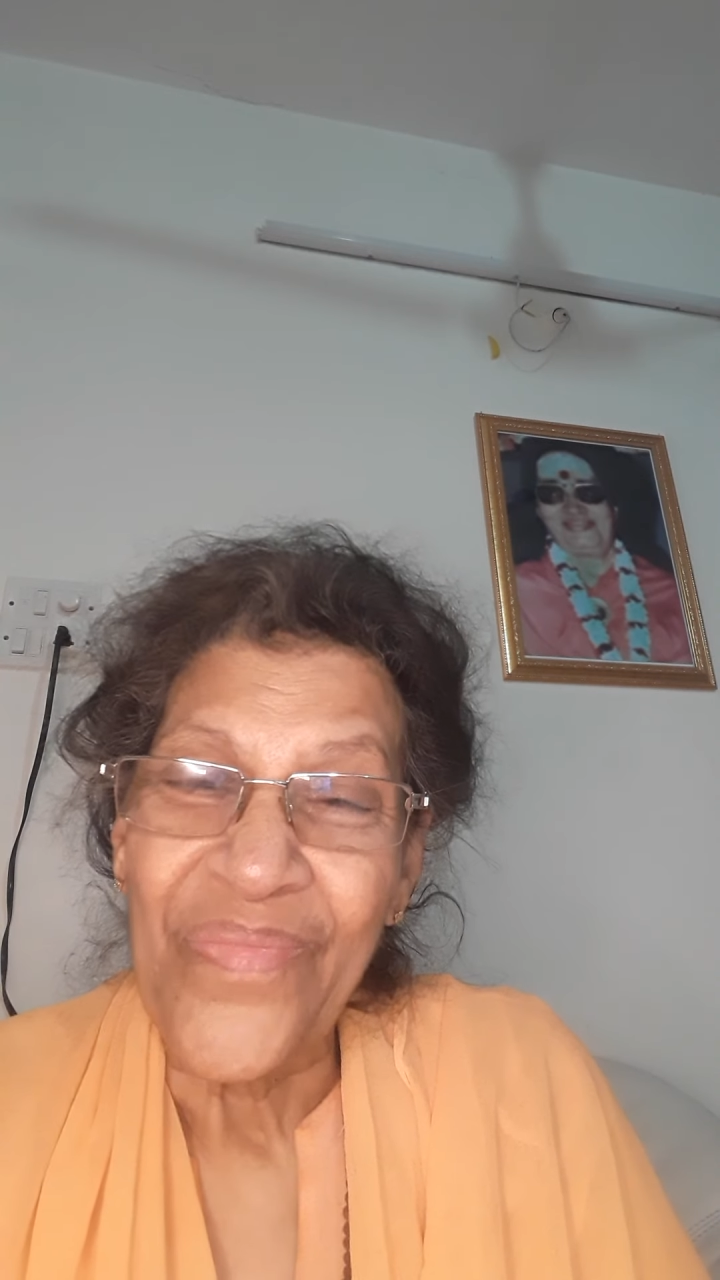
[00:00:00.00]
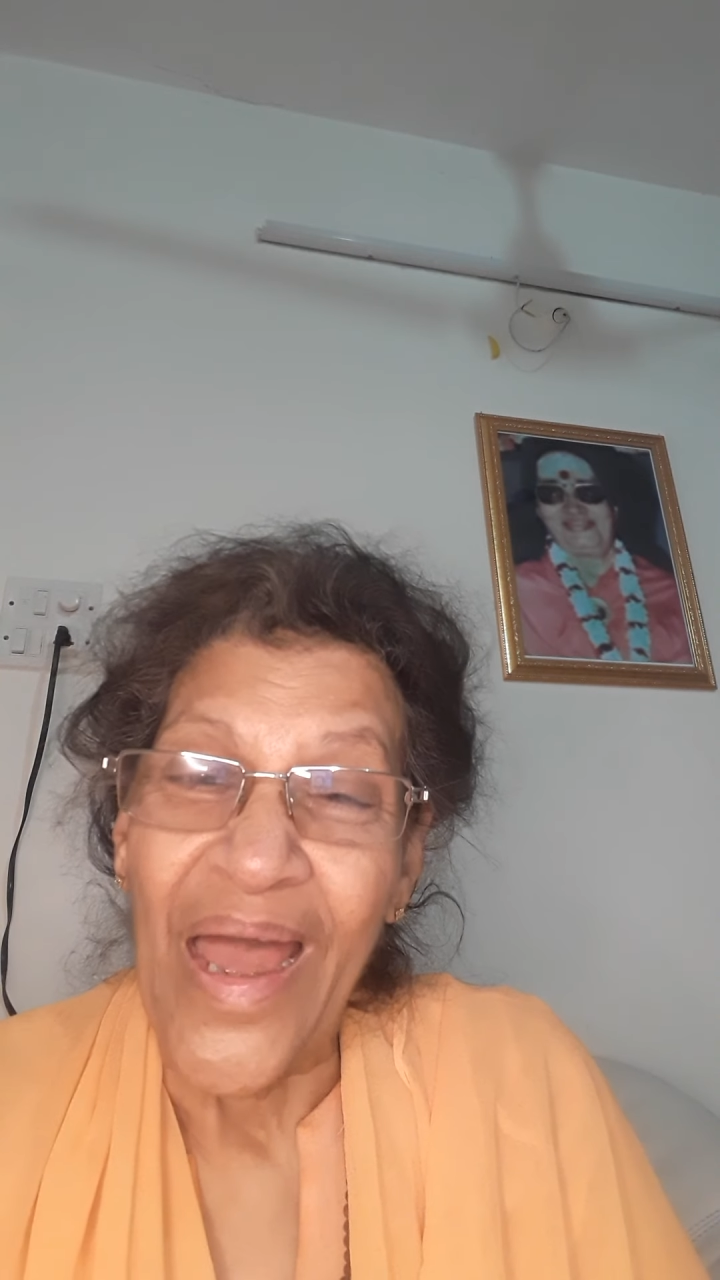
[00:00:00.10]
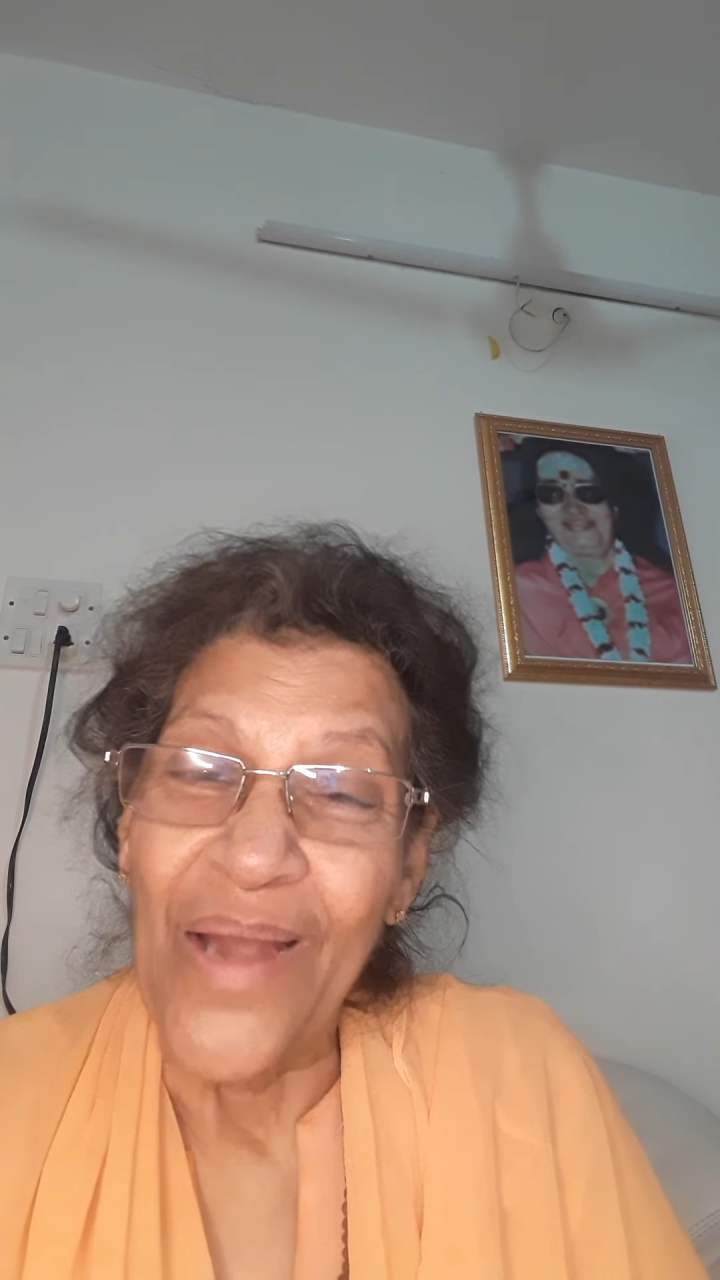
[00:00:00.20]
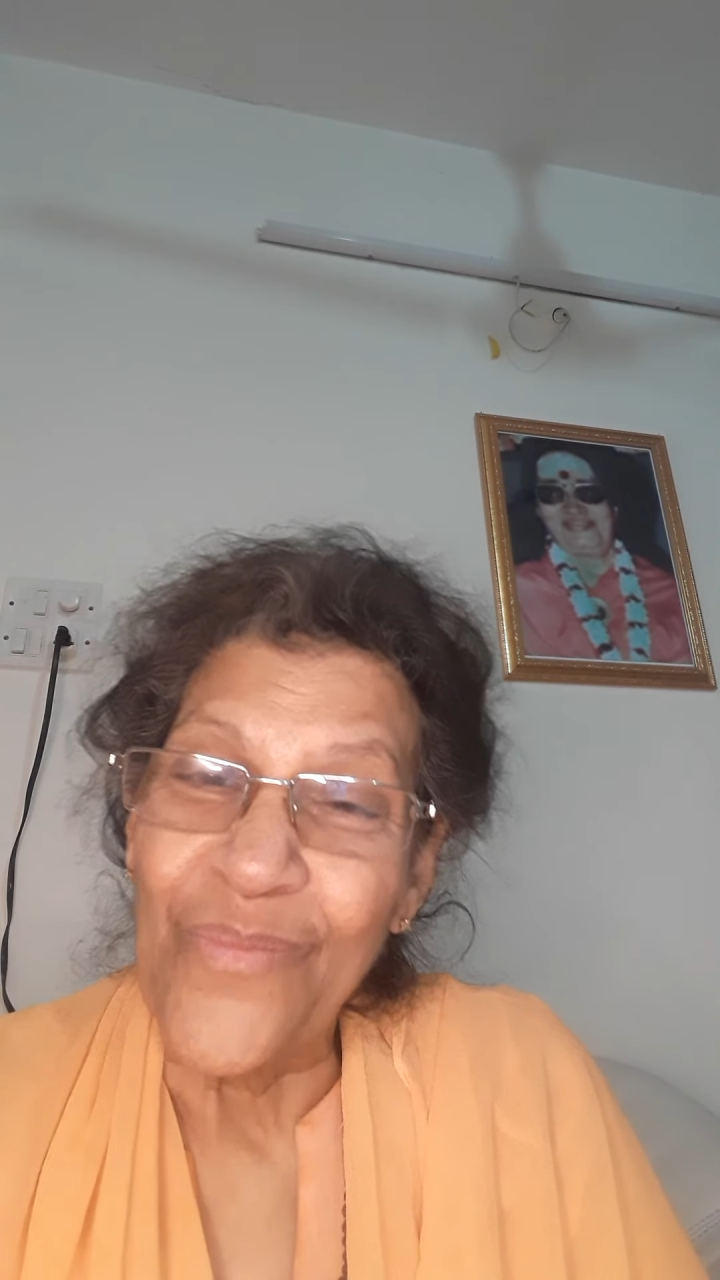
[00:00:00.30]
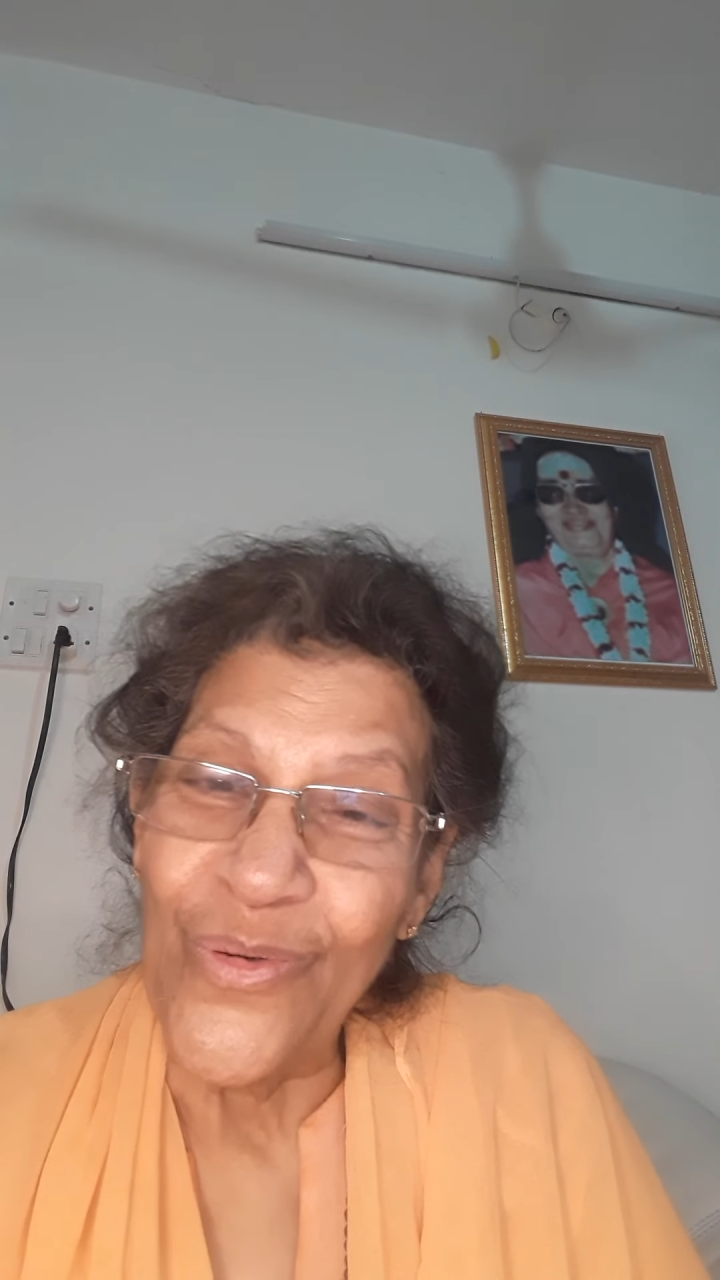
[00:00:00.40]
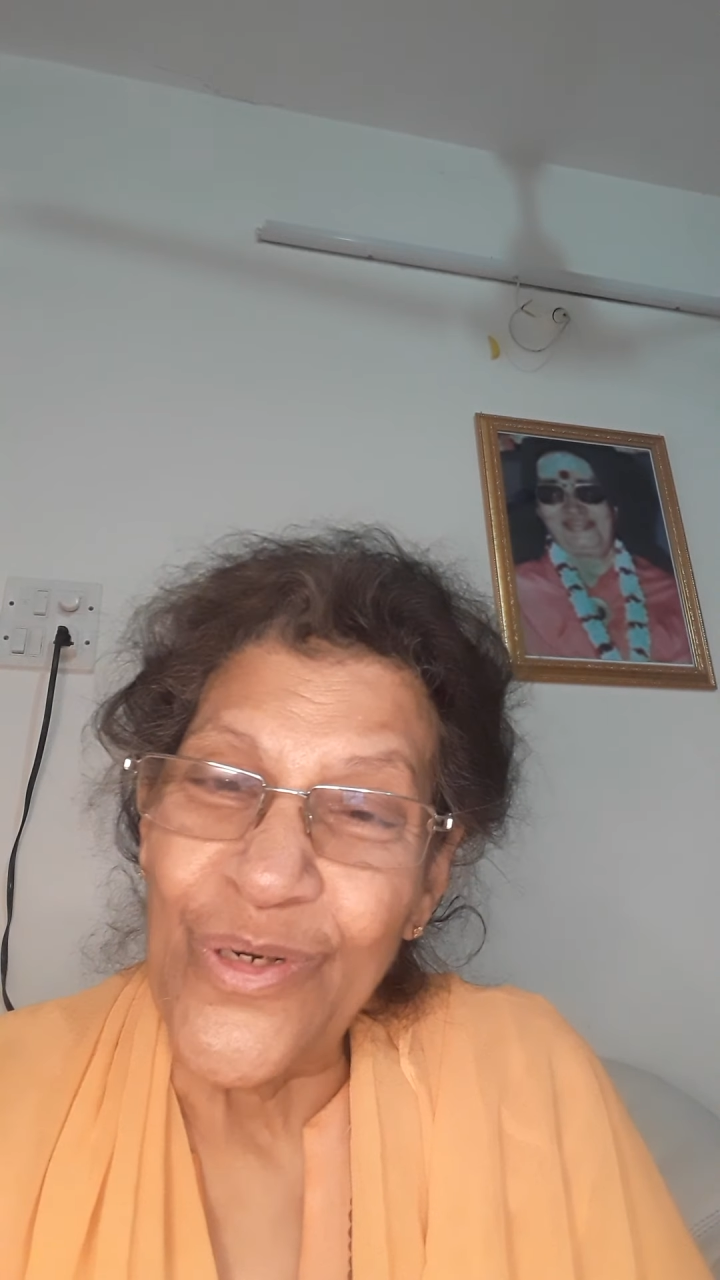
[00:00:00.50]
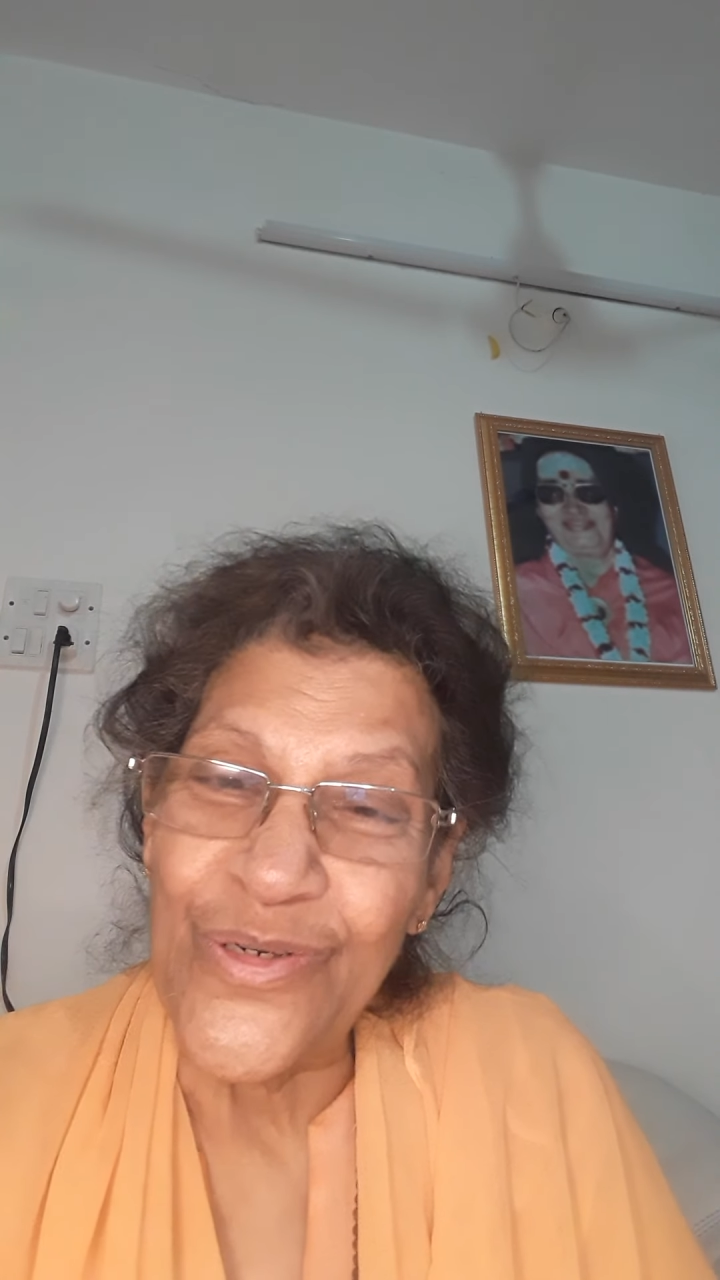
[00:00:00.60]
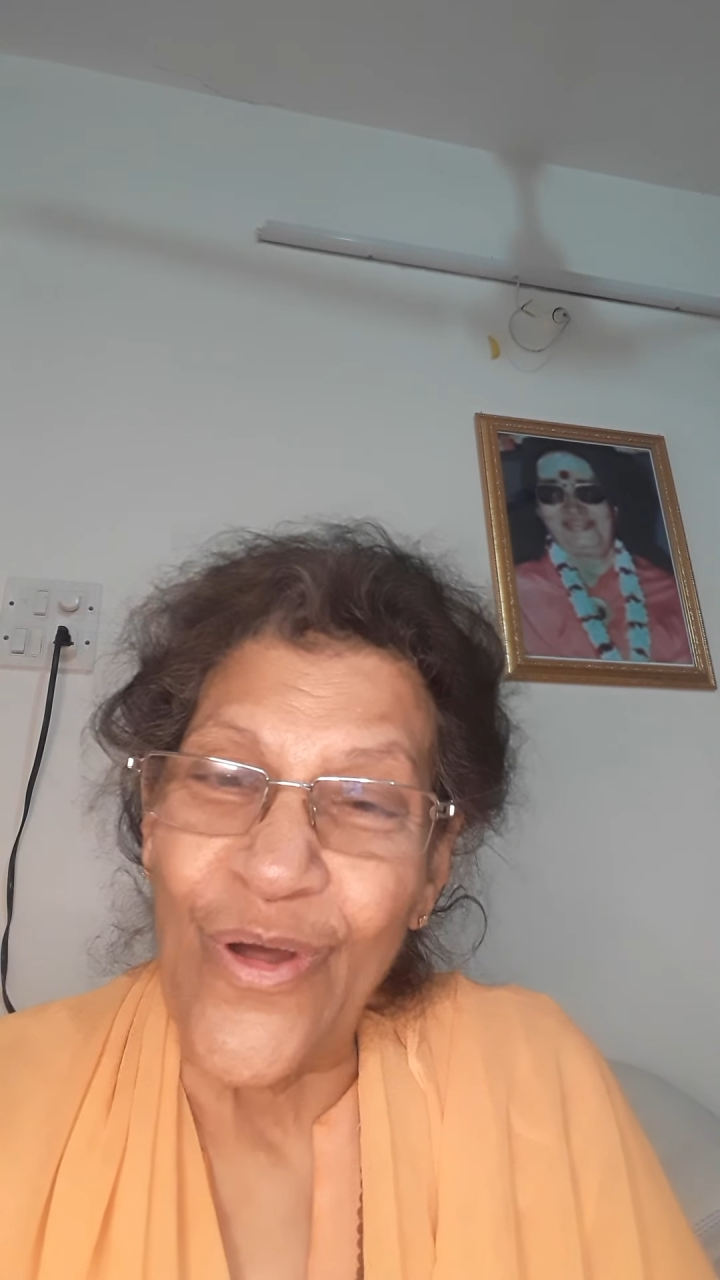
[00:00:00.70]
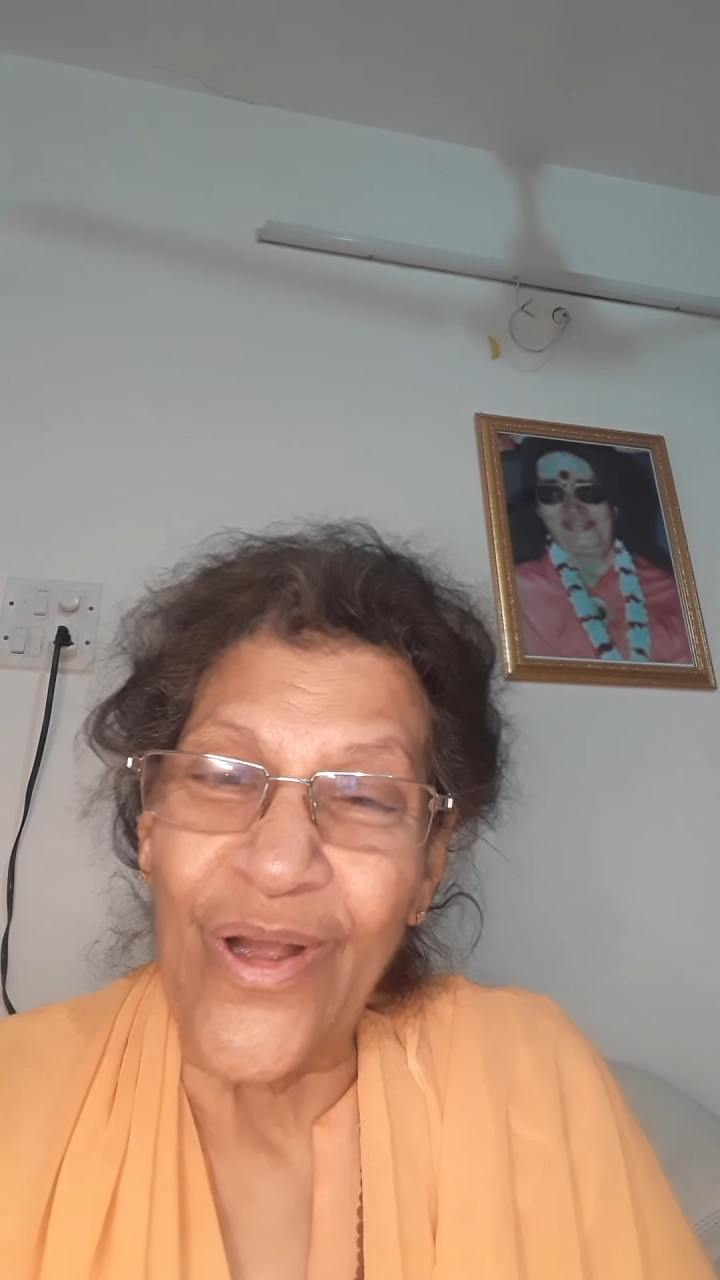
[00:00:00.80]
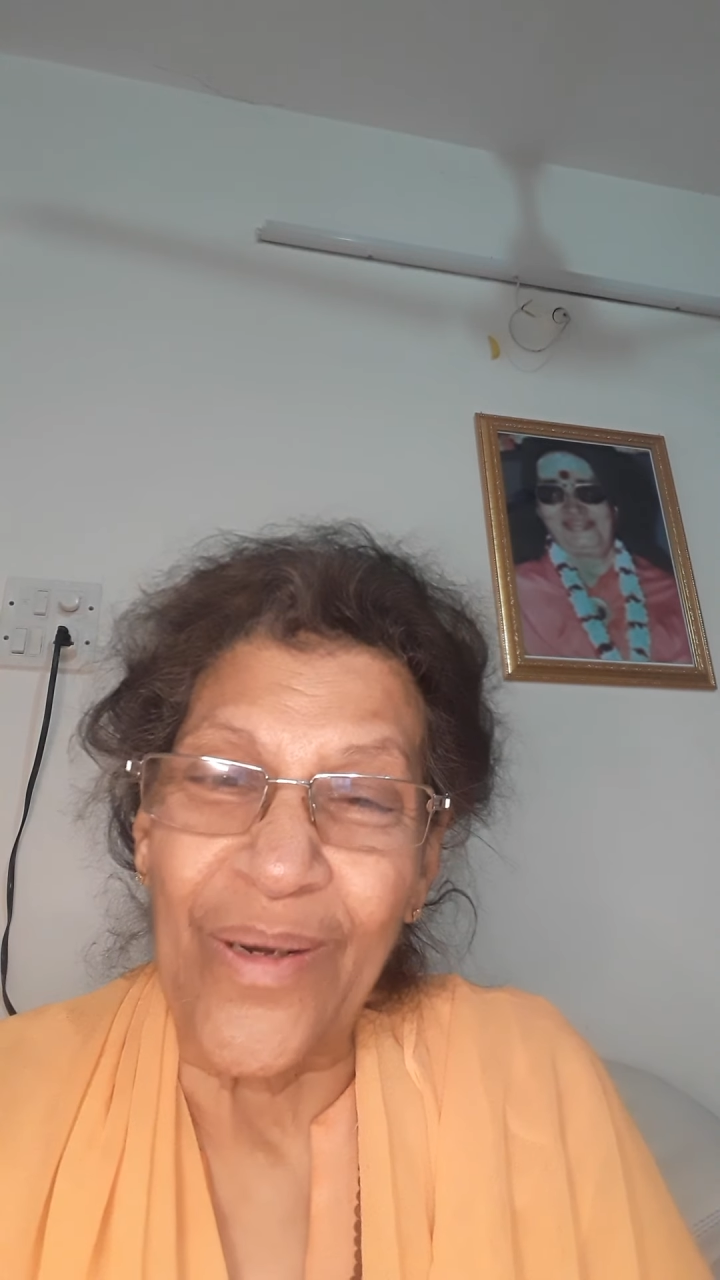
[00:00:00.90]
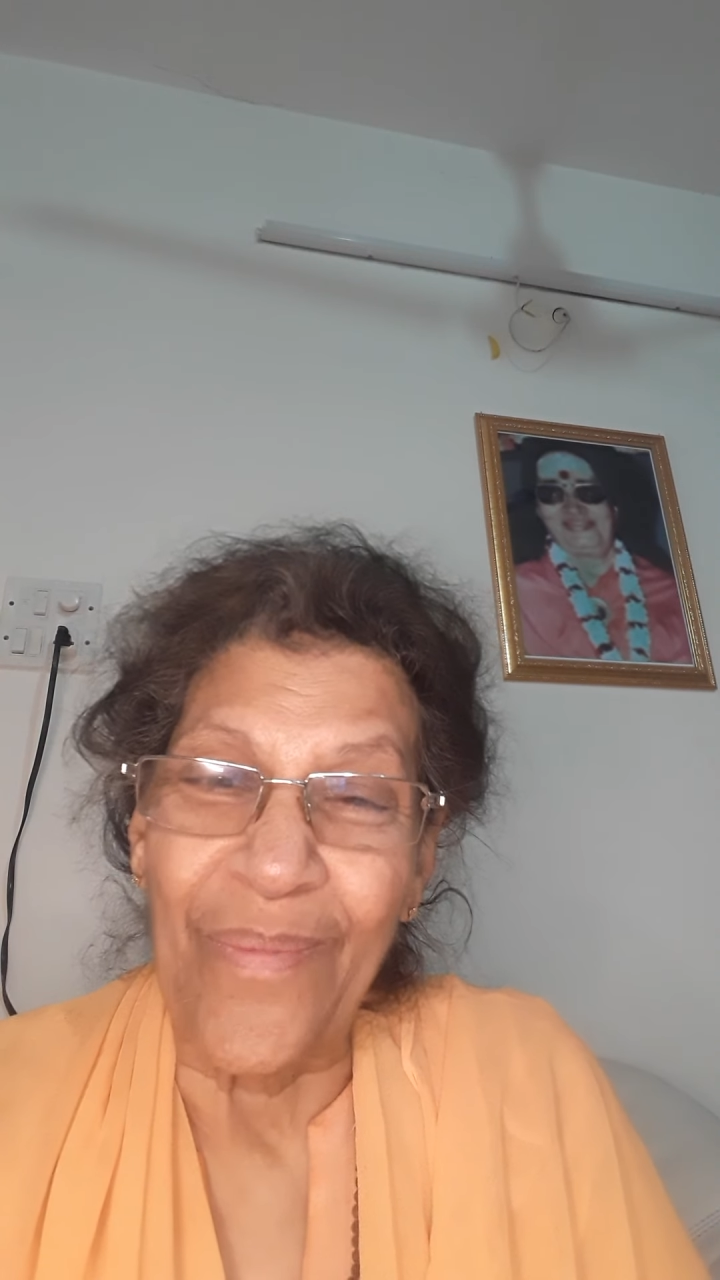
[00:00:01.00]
I am going to talk